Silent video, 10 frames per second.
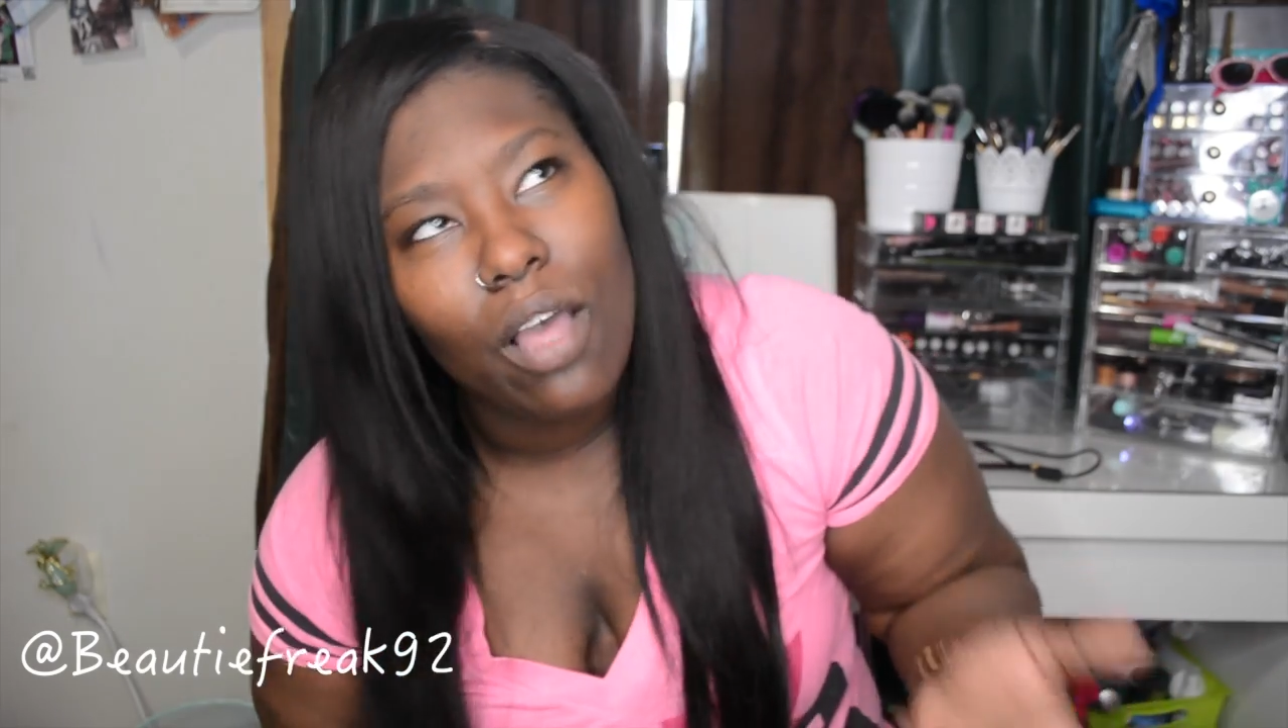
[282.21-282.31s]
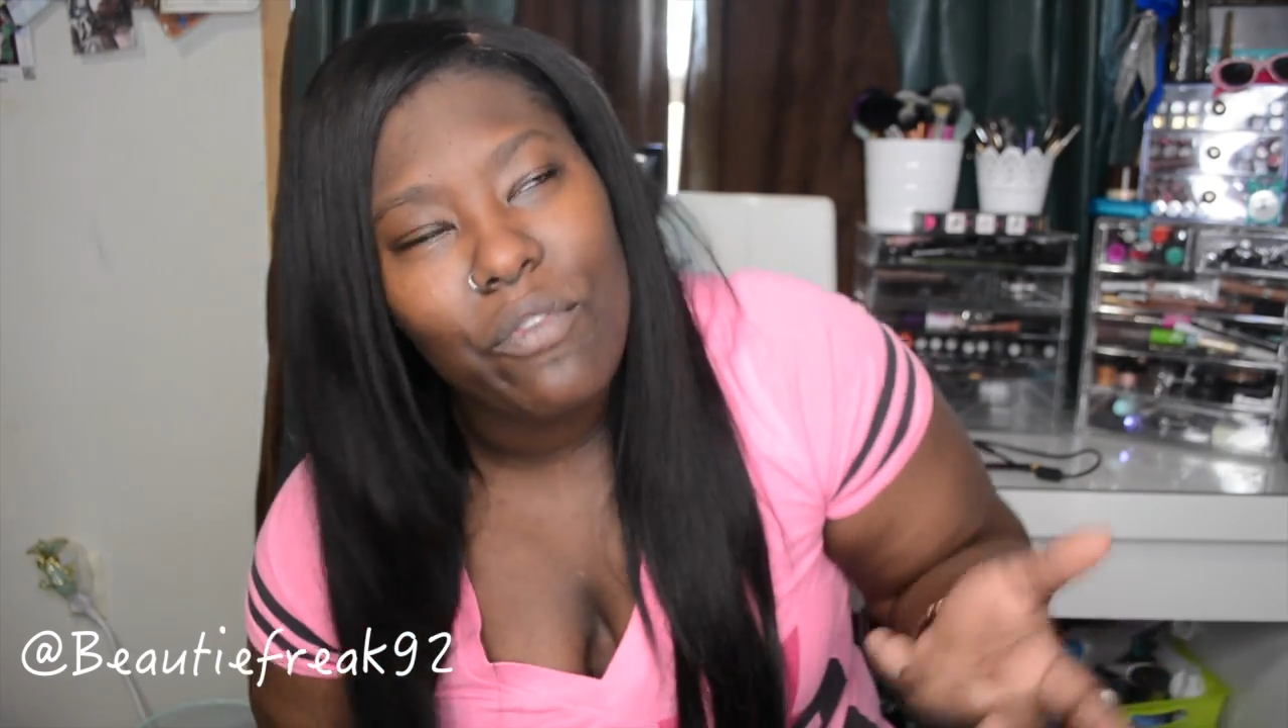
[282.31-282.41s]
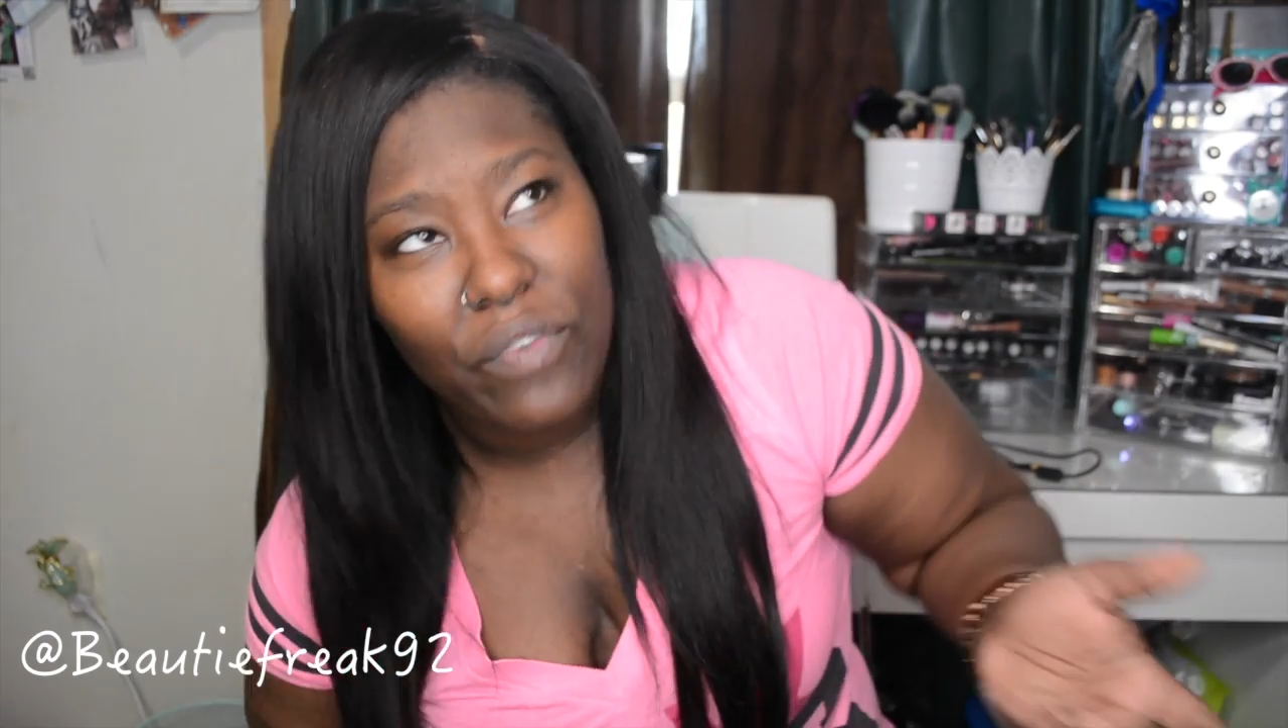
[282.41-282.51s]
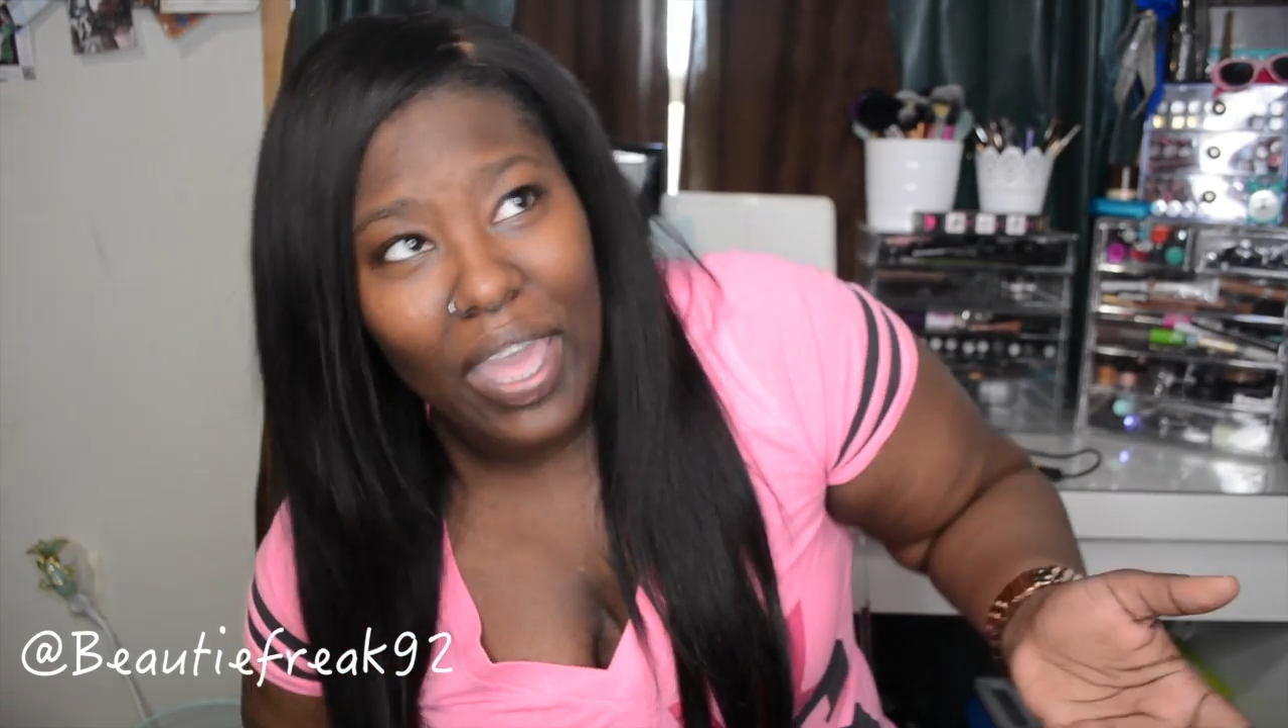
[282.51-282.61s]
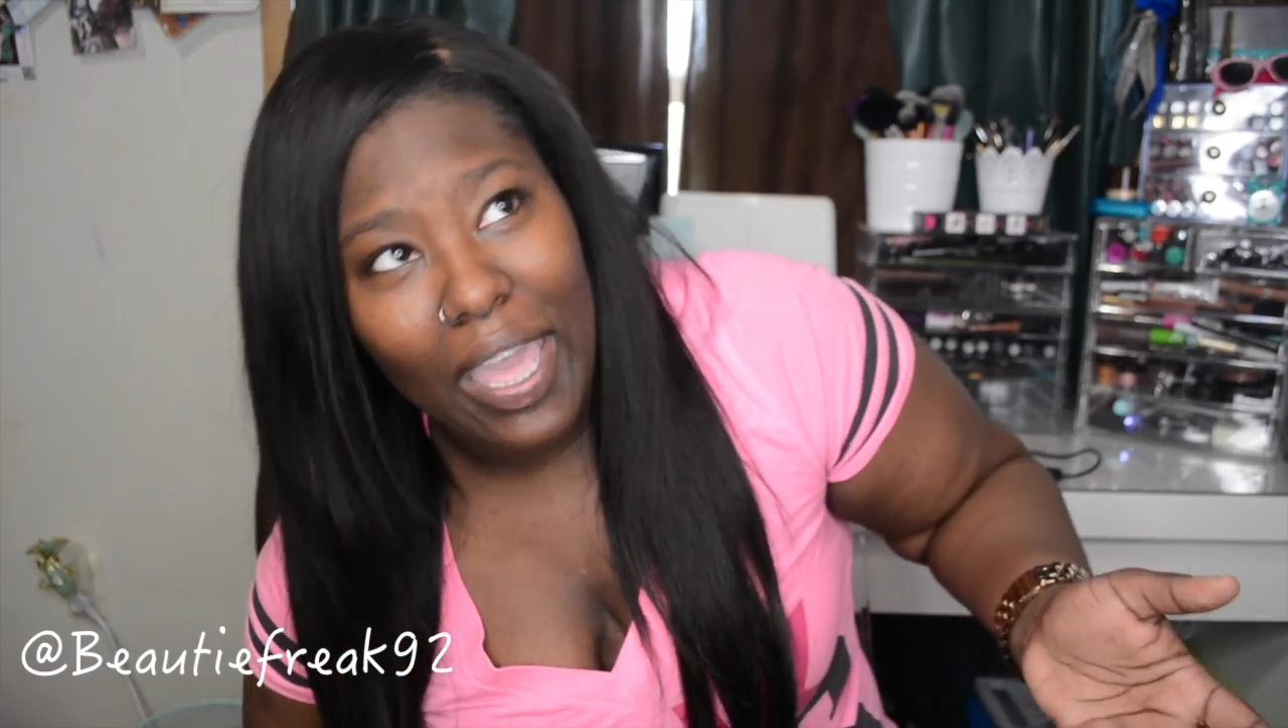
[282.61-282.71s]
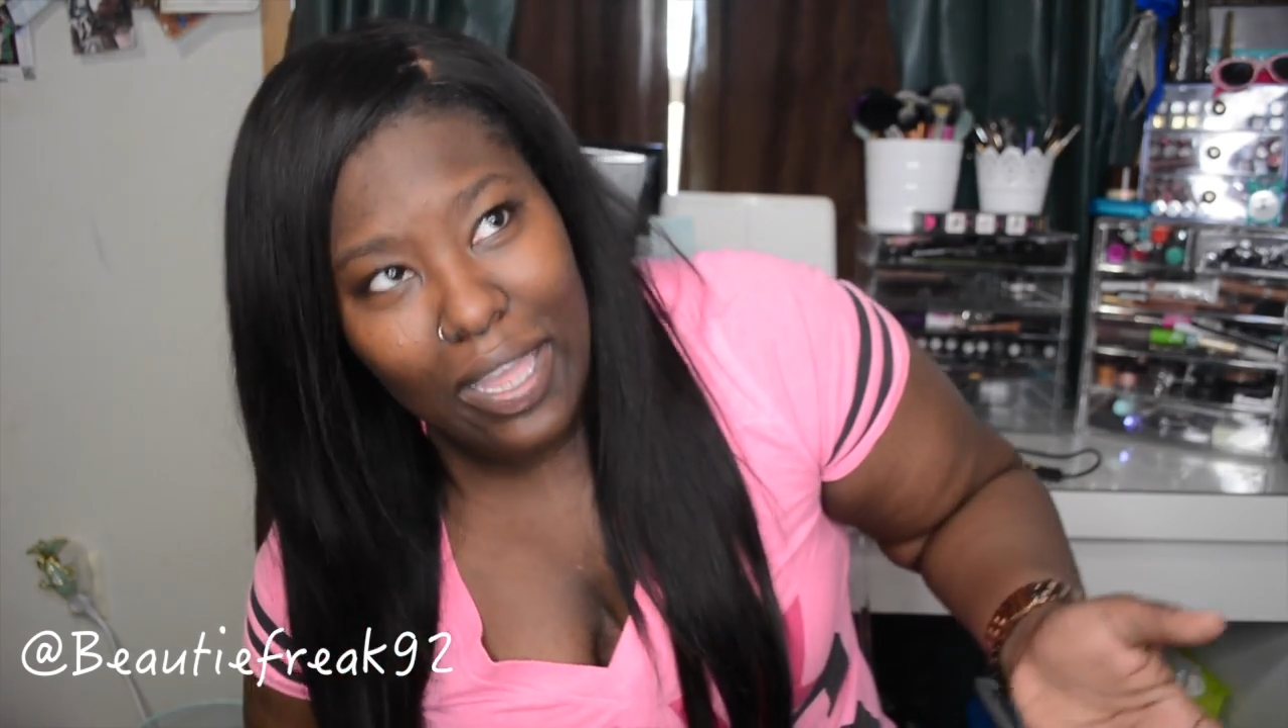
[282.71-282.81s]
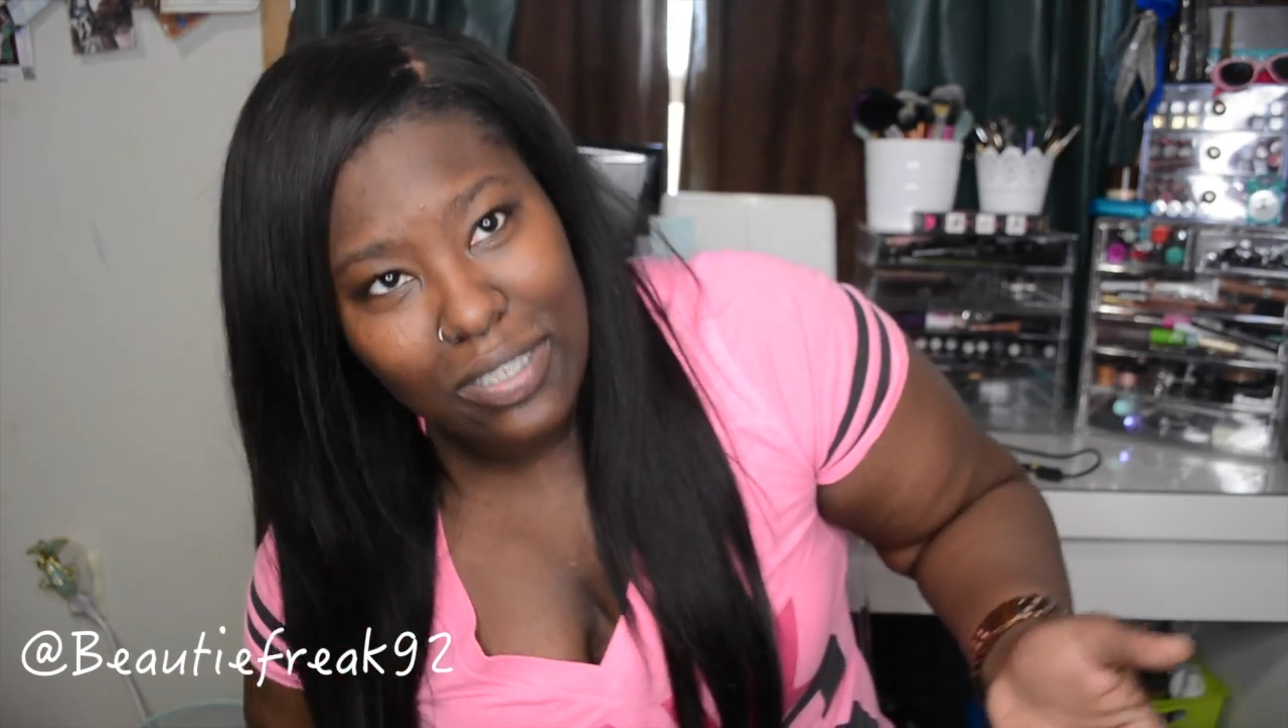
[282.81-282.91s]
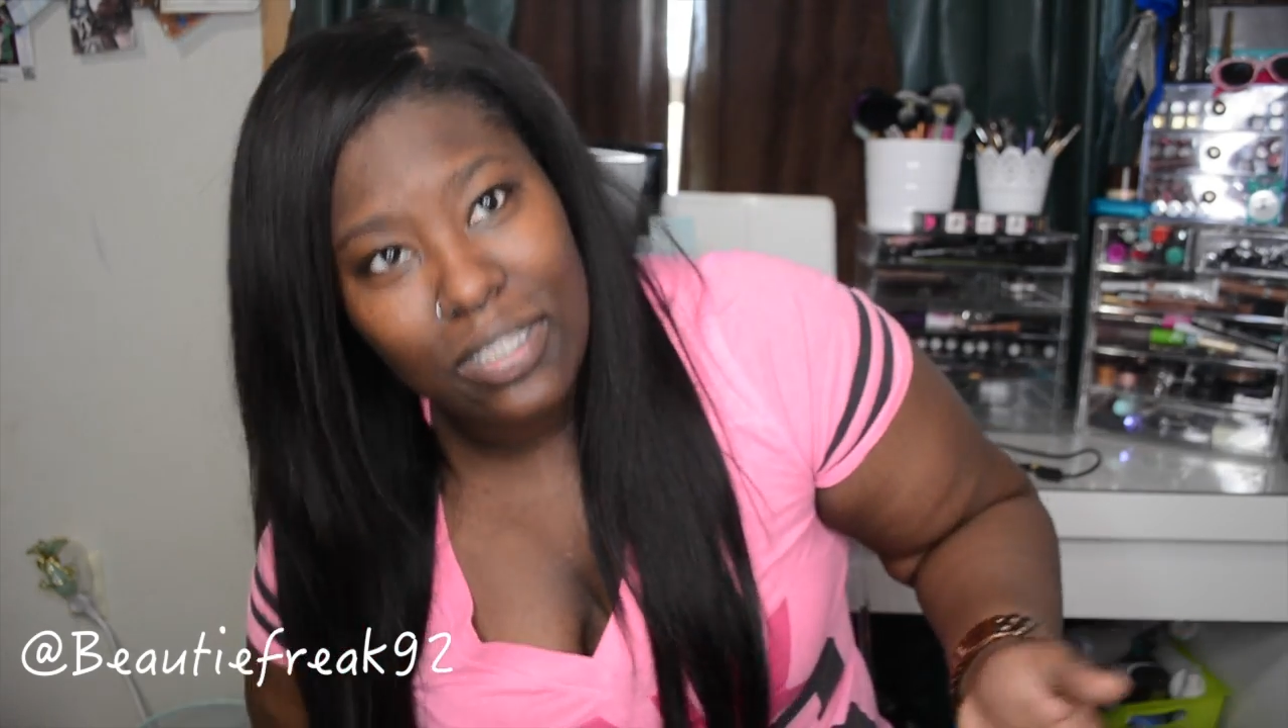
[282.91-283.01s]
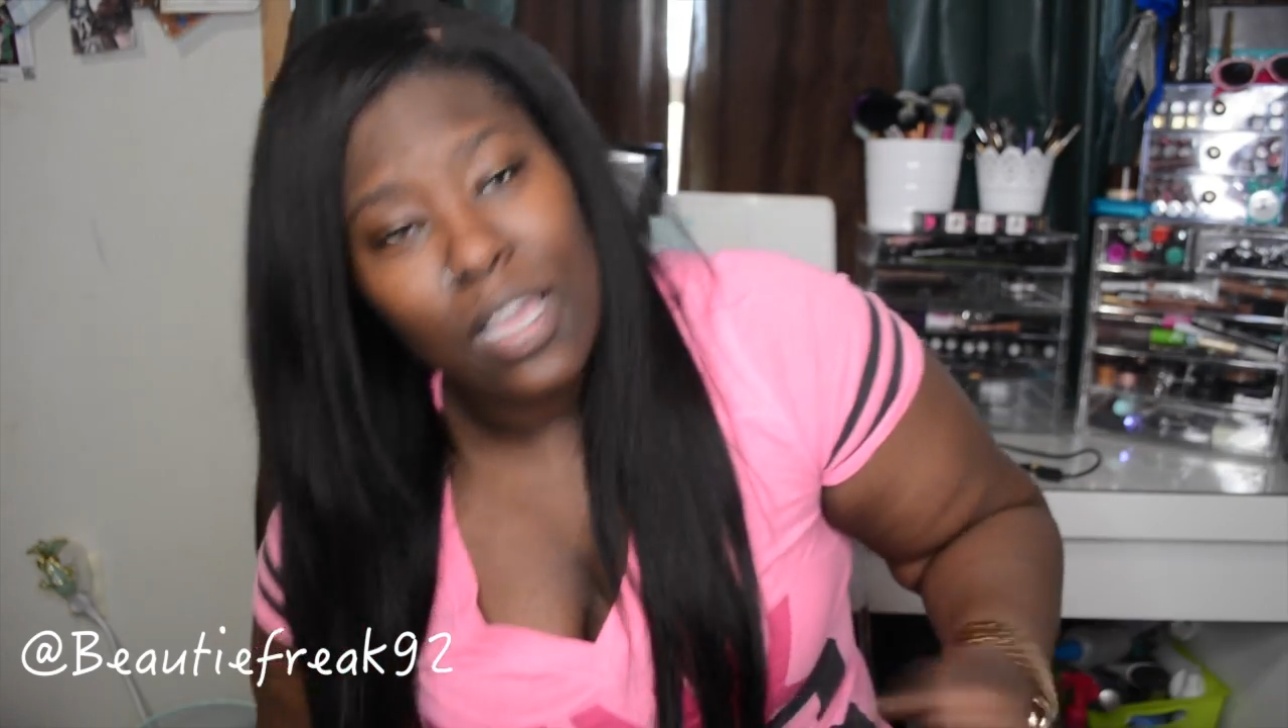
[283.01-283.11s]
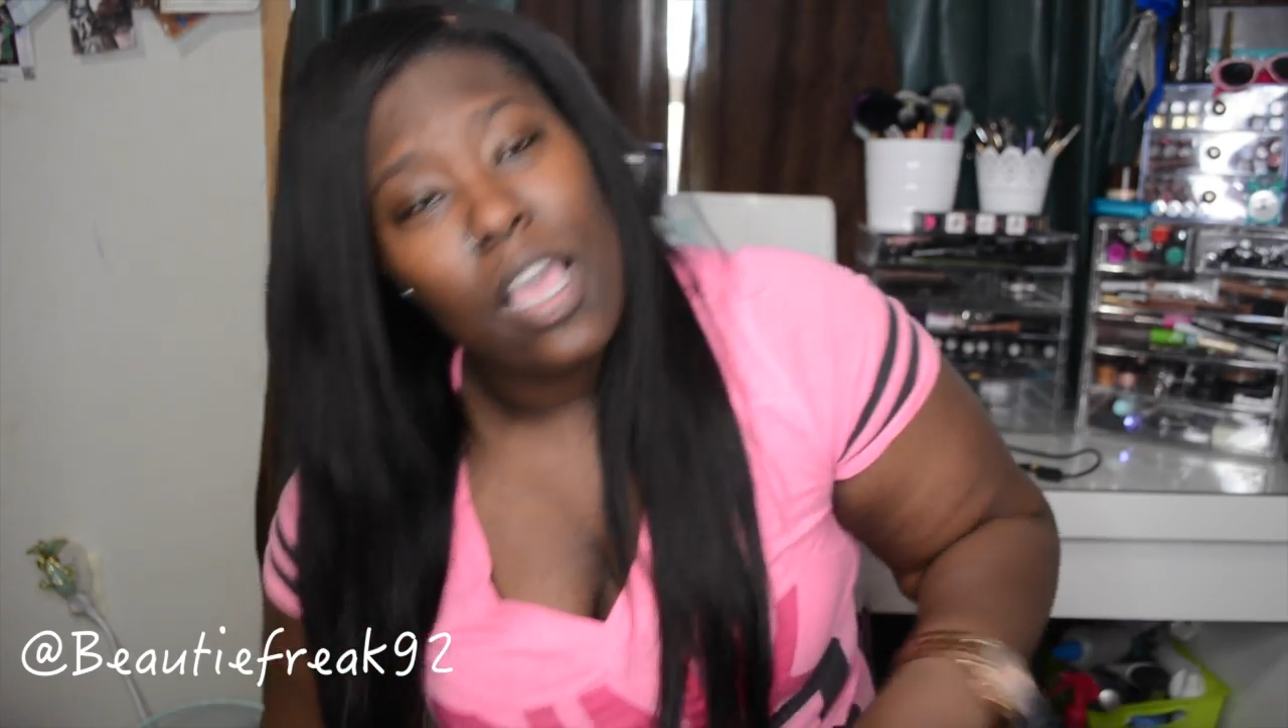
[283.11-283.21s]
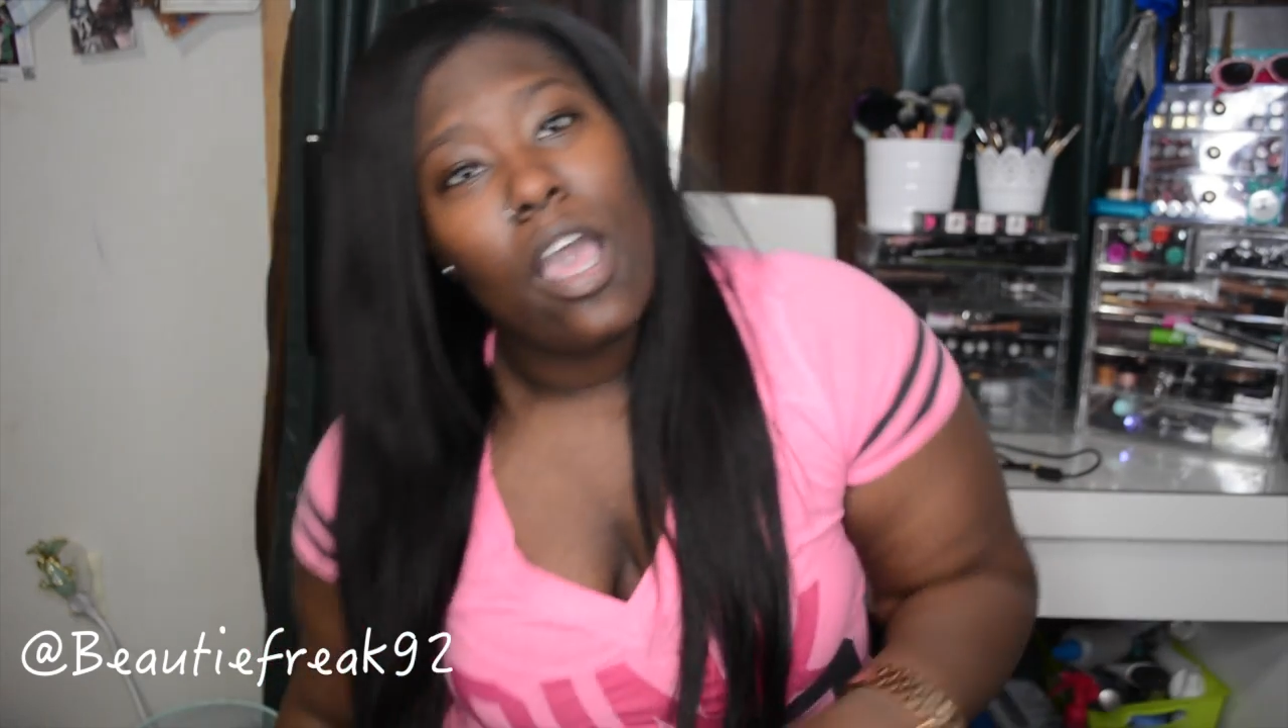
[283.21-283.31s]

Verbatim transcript: a fast.